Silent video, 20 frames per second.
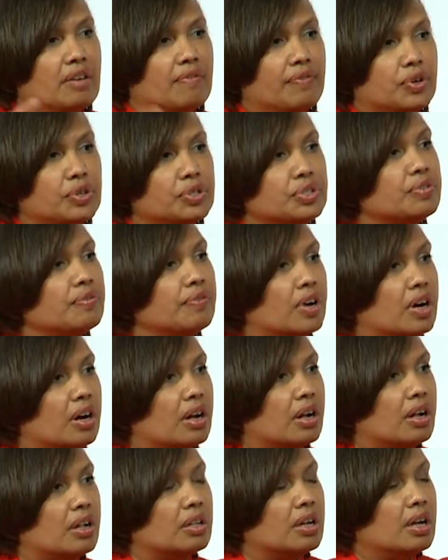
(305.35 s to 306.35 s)
First of
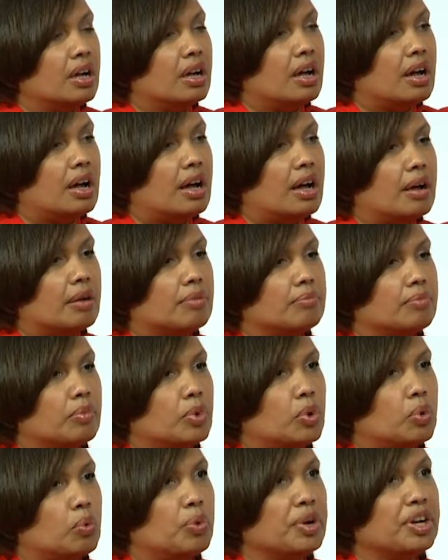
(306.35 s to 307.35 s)
all,
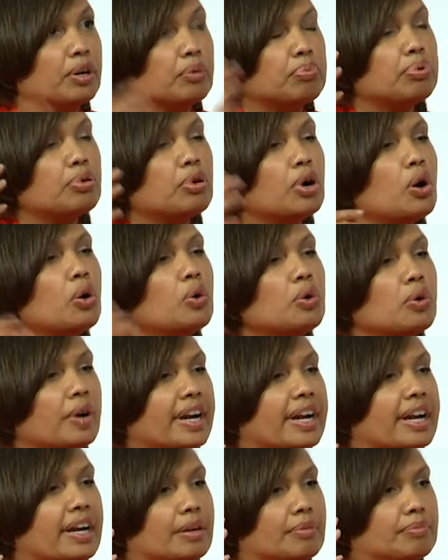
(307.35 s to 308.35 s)
we are
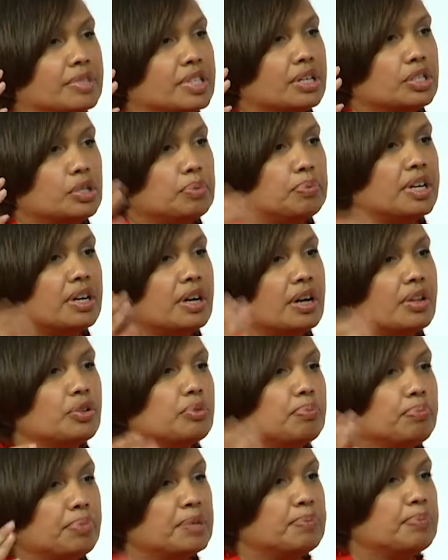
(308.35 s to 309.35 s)
programmed to put
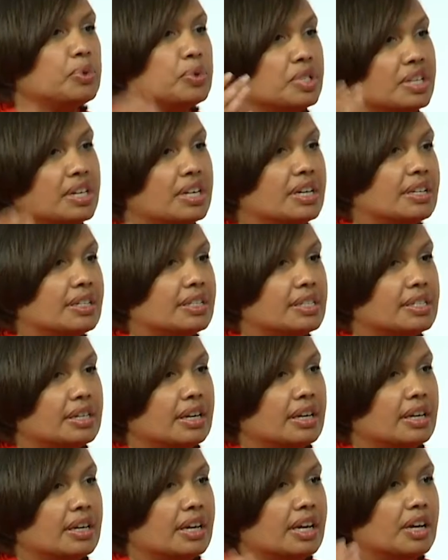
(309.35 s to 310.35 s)
other people's needs
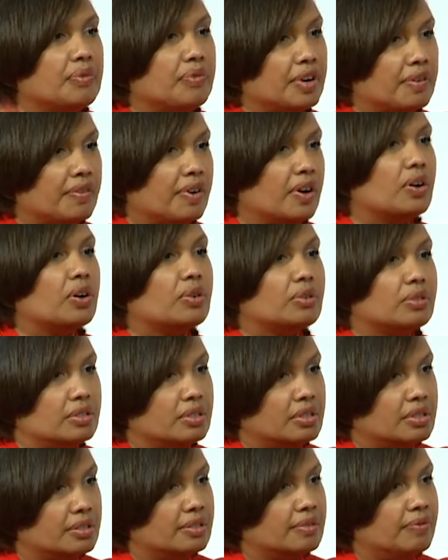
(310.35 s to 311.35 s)
in front of our
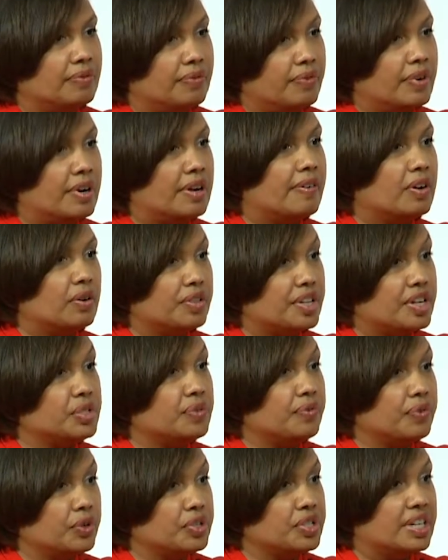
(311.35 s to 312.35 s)
own. front of our own.
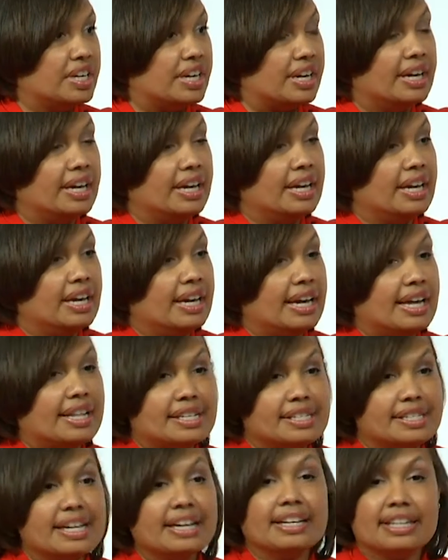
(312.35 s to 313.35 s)
That's the first thing. And
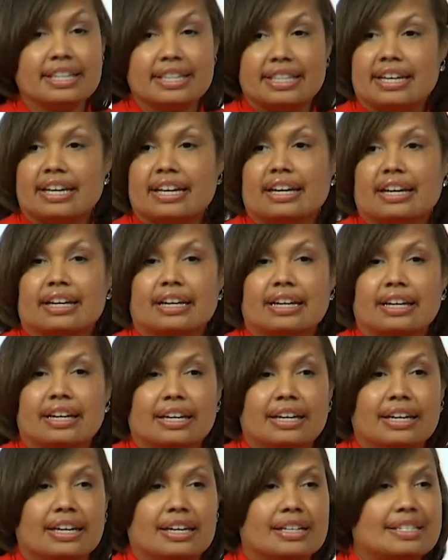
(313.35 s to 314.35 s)
the second thing
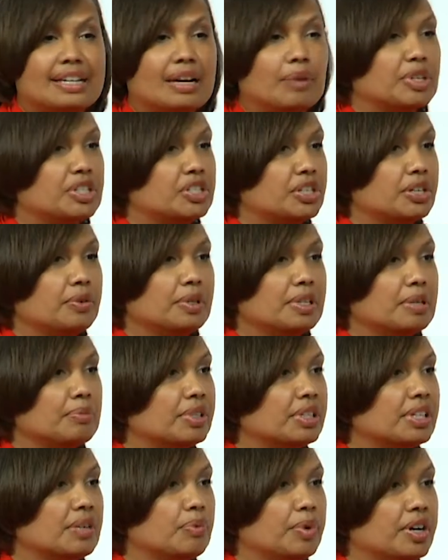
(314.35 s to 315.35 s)
is that we generally
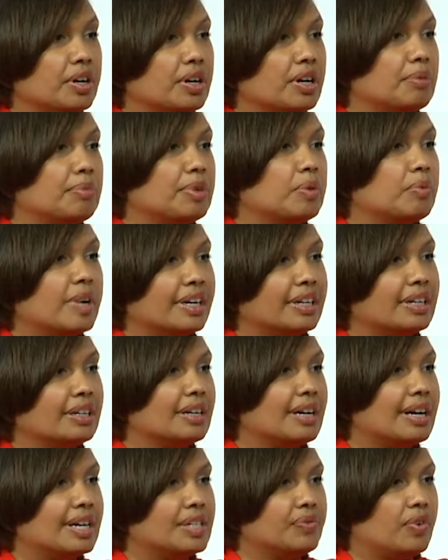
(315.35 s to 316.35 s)
believe we are going to be
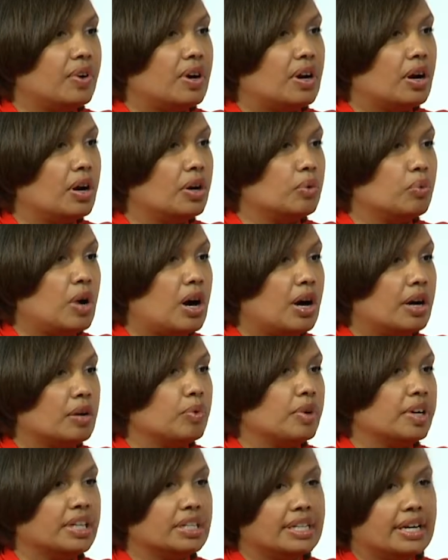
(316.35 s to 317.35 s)
recognized for our
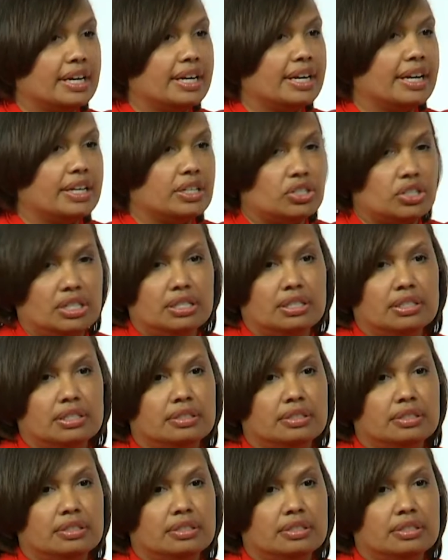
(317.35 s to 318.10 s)
hard work and dedication.